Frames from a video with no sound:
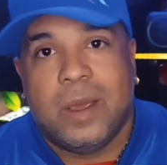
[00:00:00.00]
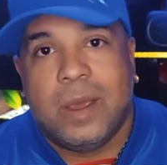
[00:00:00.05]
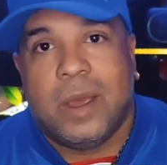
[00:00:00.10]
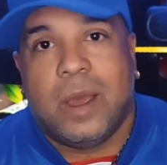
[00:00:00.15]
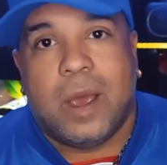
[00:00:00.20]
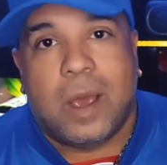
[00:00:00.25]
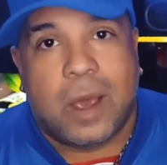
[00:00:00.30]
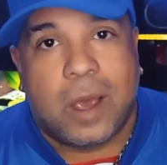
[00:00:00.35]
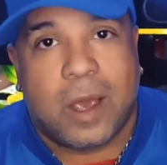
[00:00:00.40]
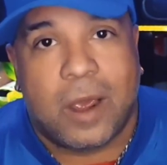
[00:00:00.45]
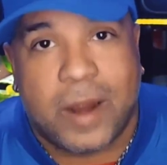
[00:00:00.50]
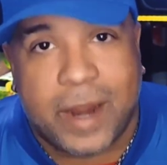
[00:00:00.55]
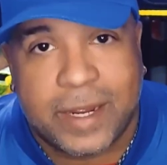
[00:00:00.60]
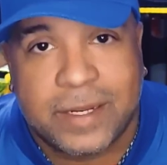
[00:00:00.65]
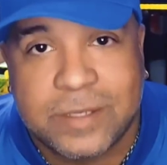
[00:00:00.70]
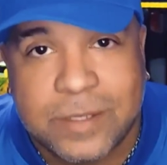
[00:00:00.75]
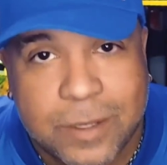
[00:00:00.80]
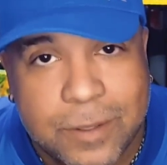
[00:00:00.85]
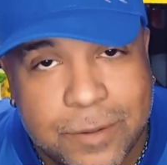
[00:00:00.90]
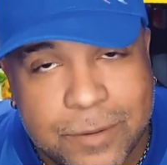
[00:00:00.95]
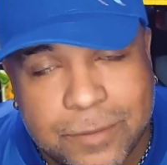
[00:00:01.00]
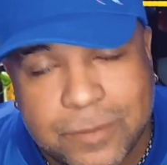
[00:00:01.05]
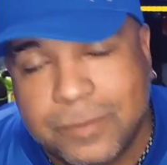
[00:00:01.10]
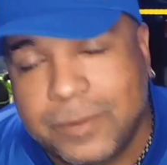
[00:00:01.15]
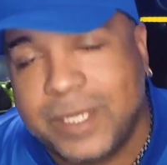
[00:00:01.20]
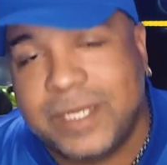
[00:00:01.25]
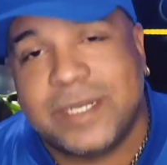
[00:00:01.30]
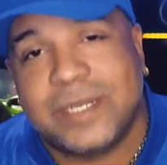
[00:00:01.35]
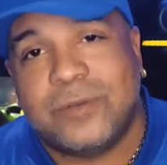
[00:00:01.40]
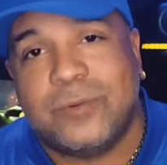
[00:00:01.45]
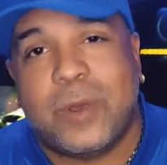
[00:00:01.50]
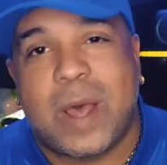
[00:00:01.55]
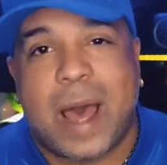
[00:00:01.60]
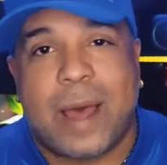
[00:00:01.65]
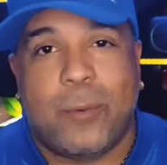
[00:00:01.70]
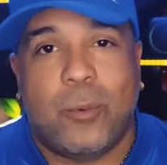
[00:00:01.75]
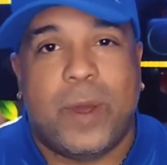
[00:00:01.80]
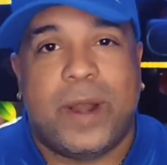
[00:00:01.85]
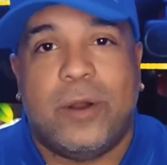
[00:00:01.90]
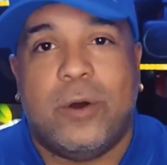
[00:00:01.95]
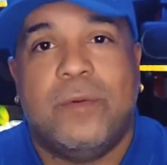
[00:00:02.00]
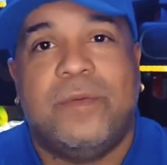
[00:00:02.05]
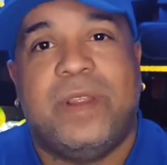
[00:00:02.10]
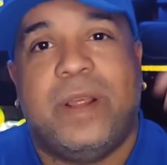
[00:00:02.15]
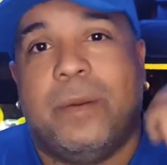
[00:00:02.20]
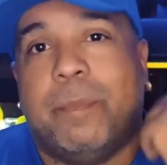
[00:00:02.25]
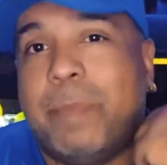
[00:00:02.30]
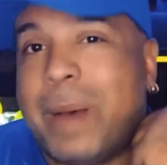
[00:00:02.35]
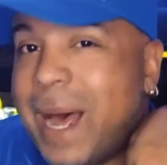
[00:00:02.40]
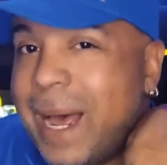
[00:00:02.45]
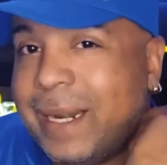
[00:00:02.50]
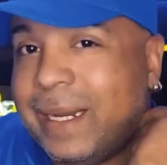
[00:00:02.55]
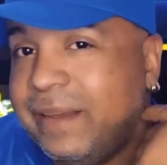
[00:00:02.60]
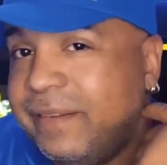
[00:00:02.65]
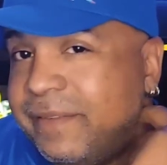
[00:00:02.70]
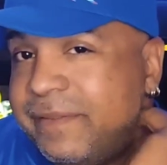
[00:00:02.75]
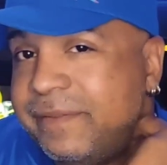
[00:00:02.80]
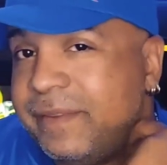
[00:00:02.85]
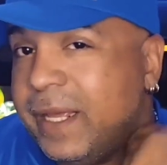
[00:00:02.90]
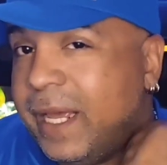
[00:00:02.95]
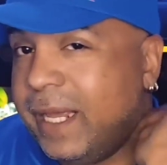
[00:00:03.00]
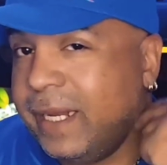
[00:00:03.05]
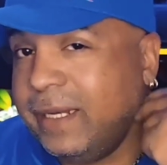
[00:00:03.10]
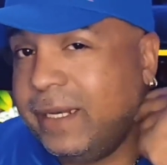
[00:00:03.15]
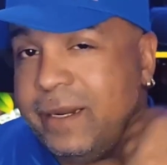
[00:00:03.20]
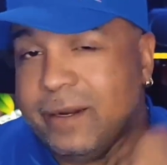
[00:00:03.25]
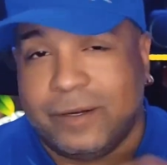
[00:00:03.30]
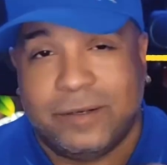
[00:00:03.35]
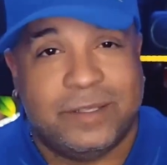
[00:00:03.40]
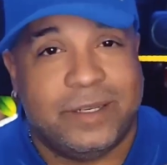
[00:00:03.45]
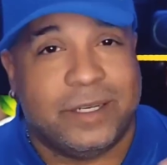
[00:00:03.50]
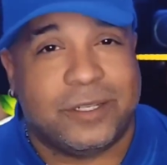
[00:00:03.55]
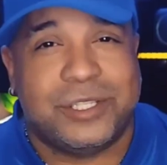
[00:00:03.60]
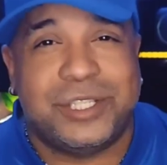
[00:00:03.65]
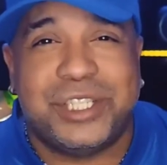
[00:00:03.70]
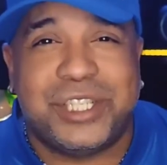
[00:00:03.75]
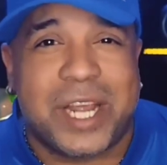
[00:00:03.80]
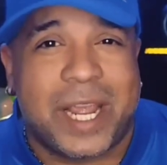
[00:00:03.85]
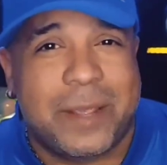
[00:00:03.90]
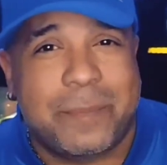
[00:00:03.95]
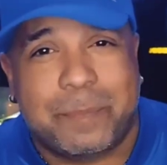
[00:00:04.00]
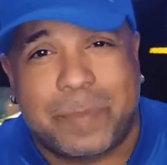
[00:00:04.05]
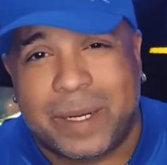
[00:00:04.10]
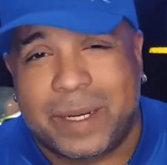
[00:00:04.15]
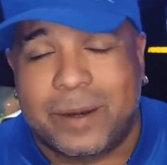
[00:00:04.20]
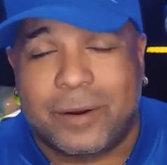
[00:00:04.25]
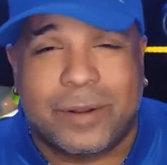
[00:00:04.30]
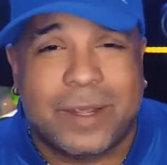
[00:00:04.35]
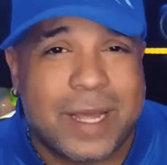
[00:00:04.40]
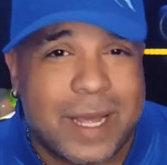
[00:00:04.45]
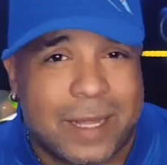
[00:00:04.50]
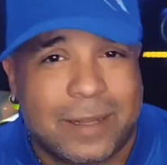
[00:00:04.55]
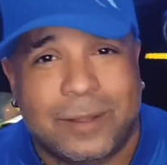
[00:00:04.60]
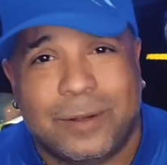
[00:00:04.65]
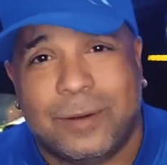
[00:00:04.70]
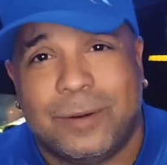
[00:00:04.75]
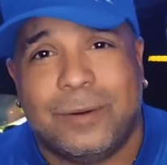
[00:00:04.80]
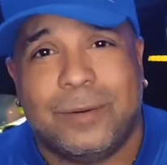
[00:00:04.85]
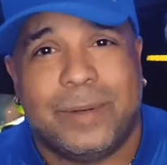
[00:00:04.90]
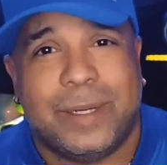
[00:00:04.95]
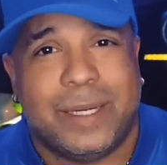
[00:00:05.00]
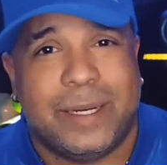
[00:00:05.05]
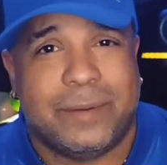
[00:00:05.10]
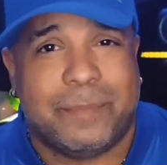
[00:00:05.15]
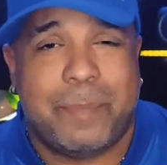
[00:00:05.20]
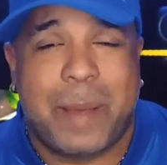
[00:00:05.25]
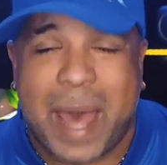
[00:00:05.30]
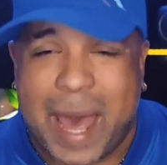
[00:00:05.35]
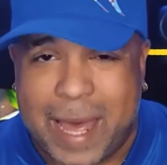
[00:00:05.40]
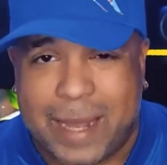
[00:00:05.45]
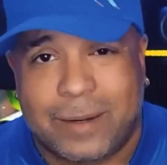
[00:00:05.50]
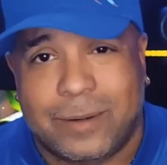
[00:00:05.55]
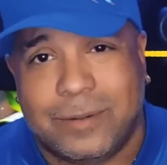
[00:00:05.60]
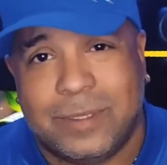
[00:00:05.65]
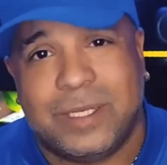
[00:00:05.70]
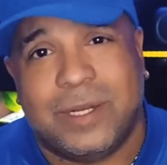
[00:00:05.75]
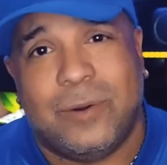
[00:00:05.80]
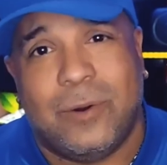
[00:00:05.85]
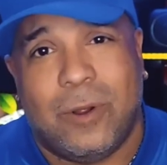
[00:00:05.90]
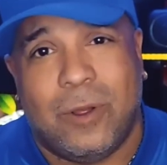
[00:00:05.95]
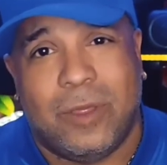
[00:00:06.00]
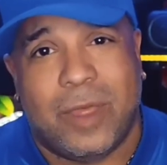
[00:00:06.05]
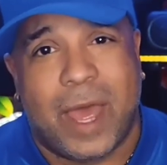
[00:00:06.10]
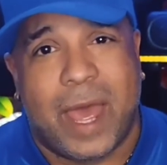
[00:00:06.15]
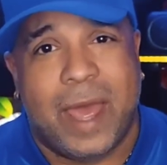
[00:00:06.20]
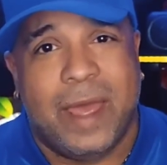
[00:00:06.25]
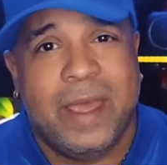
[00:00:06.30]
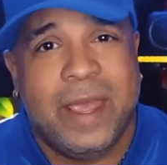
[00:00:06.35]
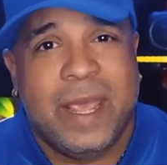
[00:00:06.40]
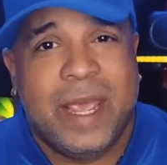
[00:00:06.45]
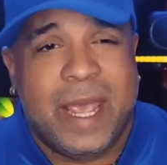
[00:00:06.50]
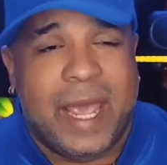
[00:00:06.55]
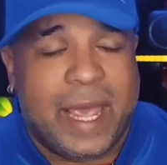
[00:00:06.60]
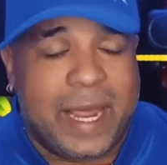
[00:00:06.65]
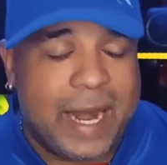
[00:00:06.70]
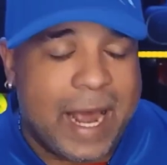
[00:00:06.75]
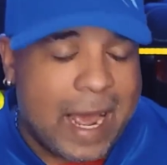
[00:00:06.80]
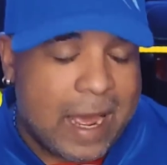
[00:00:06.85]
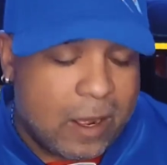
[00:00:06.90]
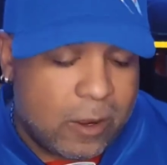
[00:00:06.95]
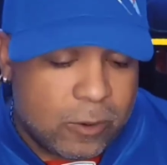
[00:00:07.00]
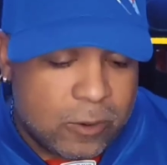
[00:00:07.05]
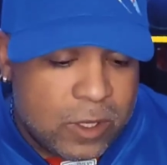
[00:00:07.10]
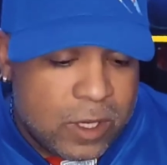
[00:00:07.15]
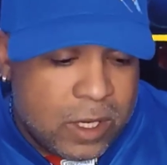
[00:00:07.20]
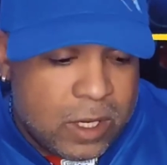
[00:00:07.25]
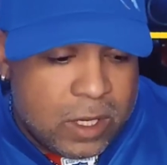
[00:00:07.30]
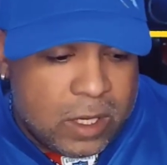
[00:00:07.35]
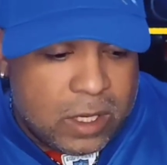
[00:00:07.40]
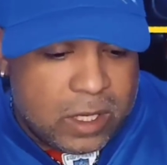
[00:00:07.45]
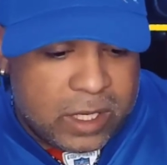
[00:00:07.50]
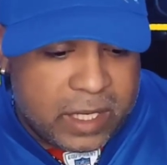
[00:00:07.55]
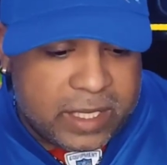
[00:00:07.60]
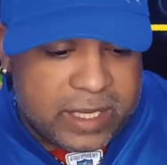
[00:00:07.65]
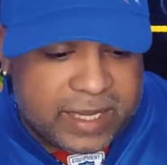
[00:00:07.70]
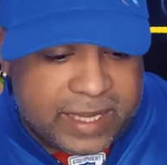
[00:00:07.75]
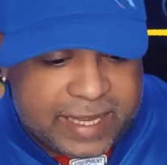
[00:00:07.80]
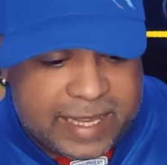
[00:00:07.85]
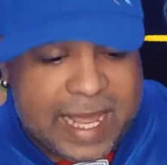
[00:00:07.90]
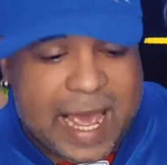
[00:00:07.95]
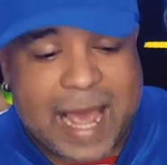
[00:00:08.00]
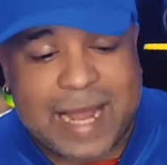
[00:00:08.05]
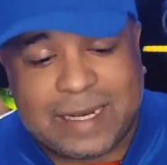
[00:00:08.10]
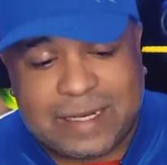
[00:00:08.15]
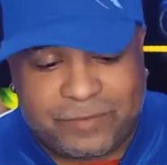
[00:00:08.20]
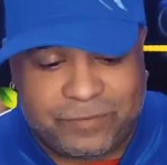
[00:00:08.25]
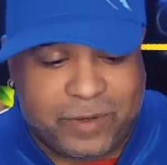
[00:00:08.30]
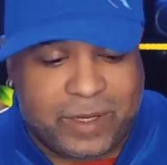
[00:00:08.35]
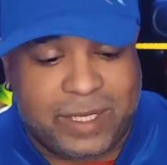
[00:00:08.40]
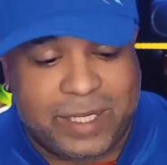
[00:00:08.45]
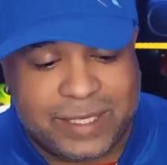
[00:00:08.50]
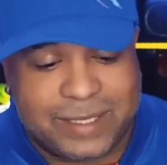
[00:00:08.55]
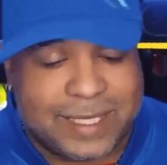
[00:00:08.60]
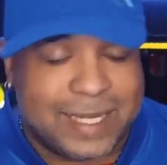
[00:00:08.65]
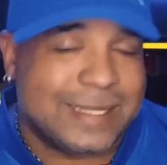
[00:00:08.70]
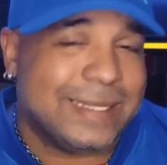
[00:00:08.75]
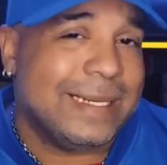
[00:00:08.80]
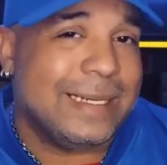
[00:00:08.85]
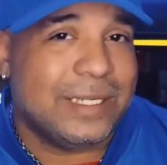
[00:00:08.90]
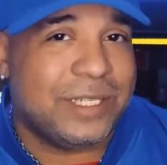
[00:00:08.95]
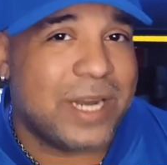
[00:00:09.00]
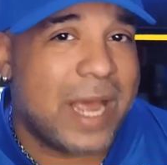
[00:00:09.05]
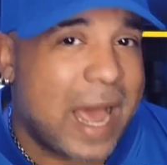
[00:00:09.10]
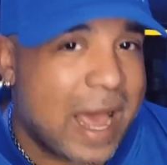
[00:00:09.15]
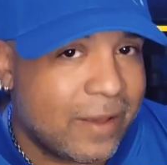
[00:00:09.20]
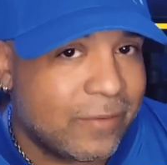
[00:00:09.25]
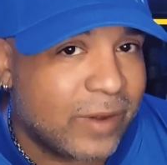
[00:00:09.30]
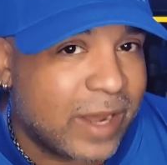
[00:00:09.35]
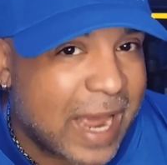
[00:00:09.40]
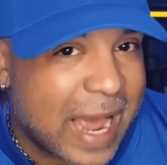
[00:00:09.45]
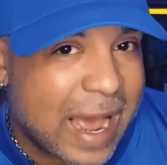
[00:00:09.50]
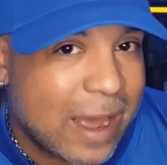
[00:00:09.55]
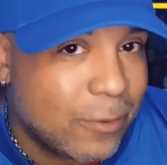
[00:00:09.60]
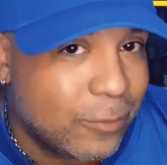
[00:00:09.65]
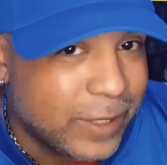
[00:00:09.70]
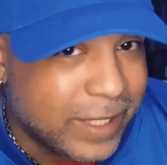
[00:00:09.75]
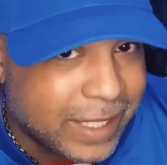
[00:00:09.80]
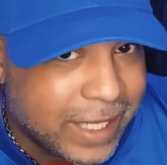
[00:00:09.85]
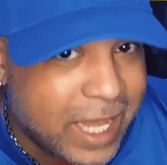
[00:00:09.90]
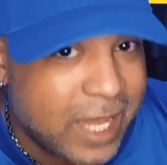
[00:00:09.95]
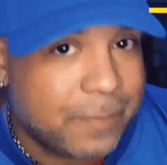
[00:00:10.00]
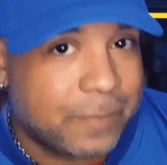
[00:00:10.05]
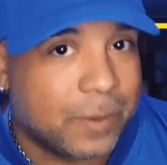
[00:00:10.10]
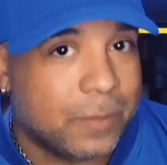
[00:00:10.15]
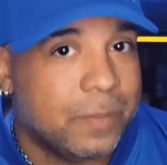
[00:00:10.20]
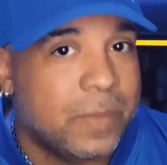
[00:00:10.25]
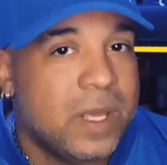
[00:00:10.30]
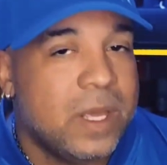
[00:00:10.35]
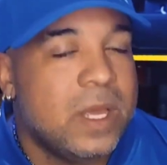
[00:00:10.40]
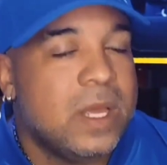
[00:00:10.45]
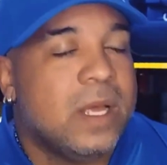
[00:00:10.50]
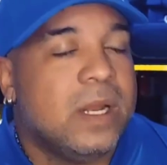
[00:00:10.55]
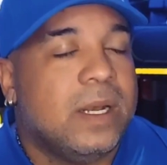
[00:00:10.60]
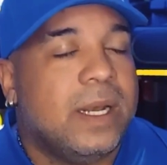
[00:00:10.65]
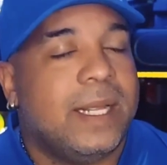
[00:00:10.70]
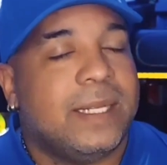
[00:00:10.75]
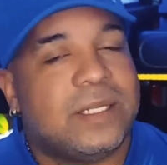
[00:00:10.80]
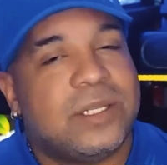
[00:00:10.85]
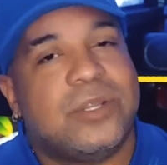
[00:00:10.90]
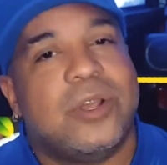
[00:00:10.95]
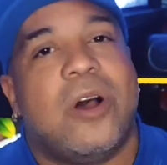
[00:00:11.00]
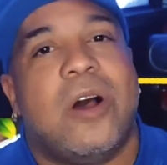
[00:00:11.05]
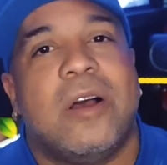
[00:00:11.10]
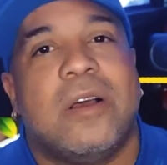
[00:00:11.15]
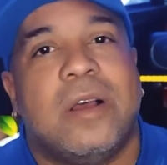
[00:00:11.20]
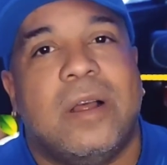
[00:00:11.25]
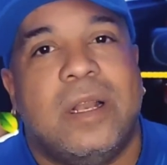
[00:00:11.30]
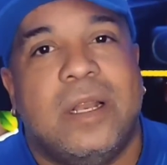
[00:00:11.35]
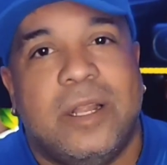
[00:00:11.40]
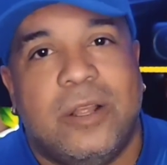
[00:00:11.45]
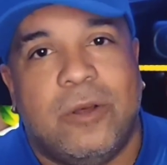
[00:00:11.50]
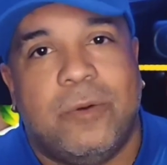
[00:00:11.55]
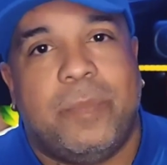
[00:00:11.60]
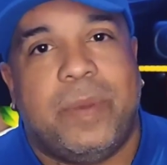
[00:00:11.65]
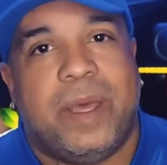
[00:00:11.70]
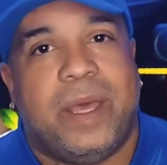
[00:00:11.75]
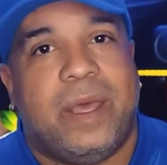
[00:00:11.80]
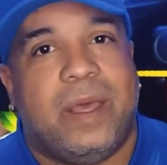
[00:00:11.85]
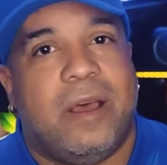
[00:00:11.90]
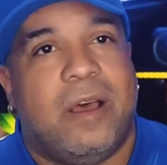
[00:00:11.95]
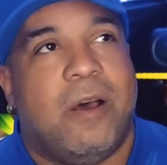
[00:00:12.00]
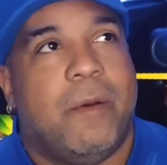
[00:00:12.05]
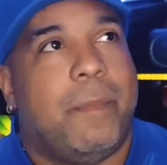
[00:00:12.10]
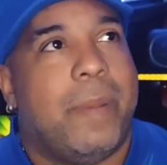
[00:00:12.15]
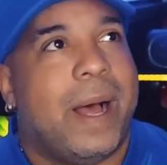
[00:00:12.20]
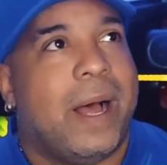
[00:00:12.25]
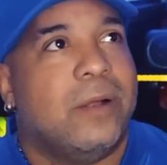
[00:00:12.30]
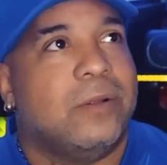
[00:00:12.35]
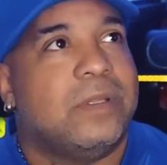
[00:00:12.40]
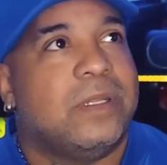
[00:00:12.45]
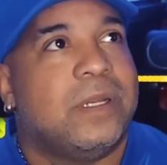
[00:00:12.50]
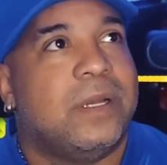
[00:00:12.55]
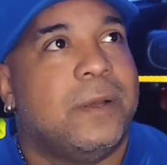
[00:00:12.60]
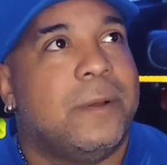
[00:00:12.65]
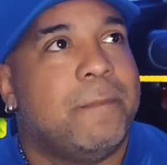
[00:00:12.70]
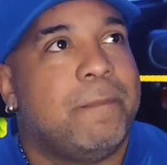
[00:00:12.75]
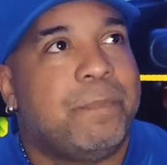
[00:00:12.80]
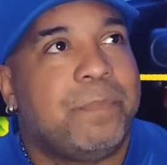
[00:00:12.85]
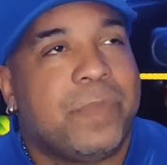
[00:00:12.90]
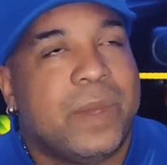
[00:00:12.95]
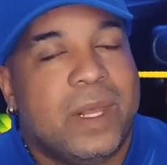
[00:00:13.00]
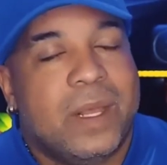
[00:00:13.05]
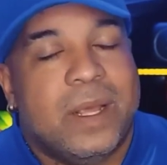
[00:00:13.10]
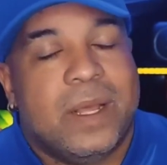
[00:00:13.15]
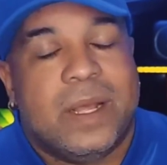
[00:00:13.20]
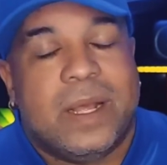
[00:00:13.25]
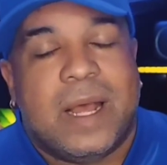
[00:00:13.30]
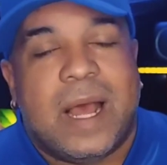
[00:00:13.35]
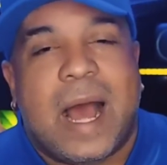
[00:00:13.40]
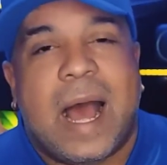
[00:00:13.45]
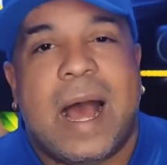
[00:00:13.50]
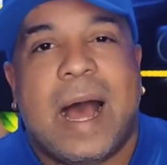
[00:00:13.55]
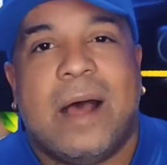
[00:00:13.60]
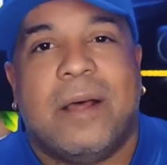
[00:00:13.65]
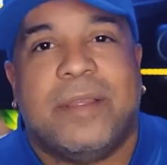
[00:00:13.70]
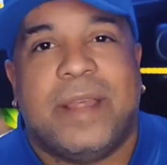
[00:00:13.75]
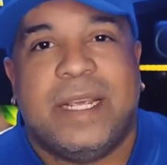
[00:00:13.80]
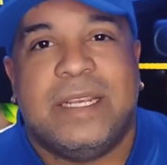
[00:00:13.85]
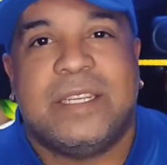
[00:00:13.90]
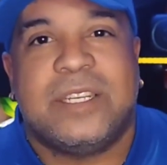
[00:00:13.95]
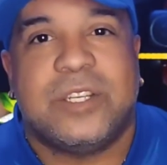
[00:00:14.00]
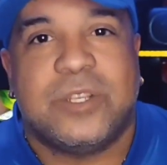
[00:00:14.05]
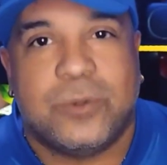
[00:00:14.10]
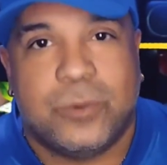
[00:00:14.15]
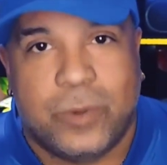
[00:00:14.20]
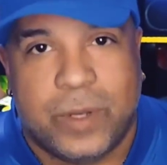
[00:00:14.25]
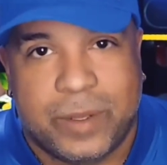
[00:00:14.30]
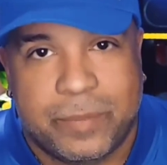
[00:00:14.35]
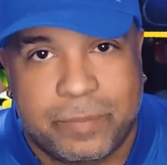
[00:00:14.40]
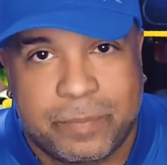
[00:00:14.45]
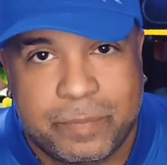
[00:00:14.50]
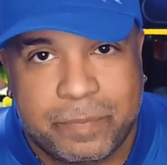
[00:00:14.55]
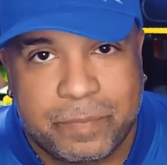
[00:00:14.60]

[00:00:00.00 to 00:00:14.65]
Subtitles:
All right, so we just went over their body and their shape and their color and their patterns and all that, and how that really doesn't jive with how we keep them. Let's talk a little bit about how they swim.